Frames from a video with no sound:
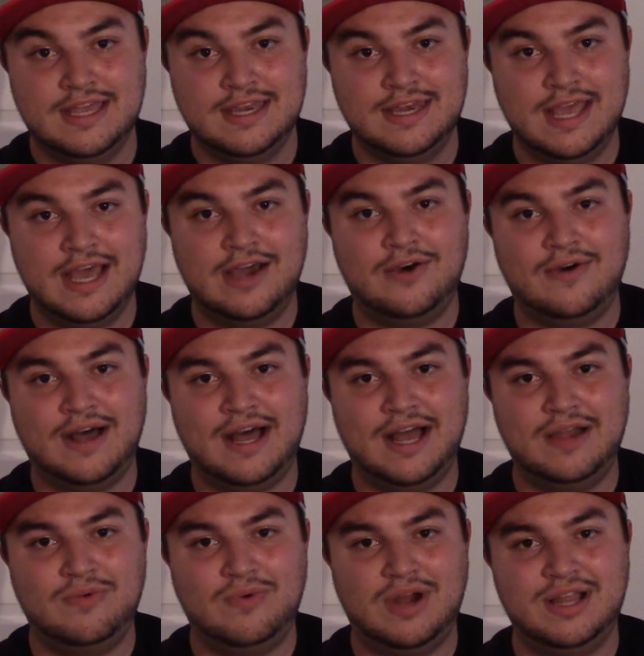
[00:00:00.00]
Now,
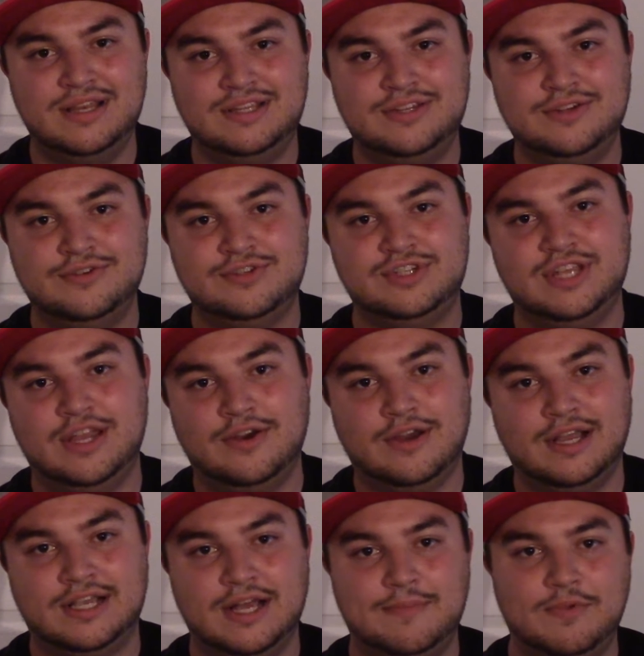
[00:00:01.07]
I want to share
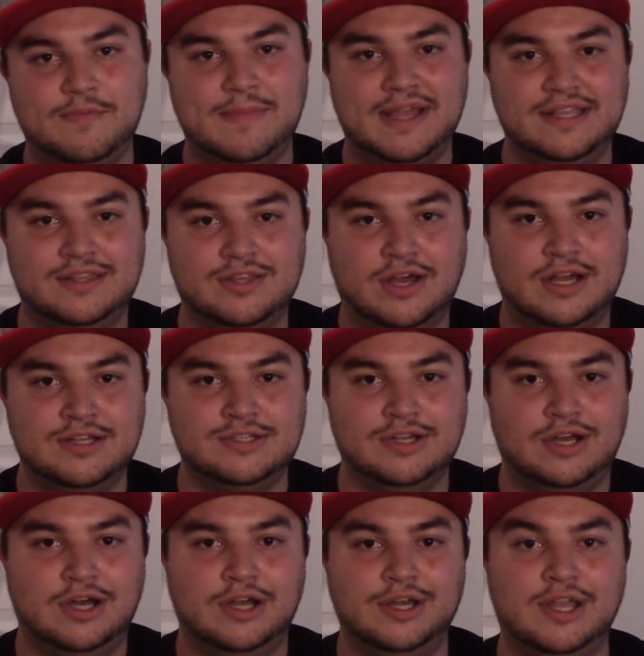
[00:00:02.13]
a couple of my thoughts
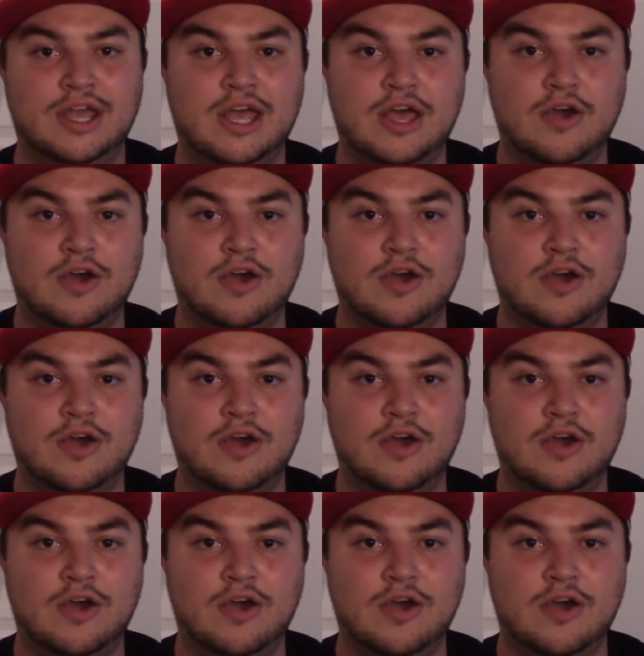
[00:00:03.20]
on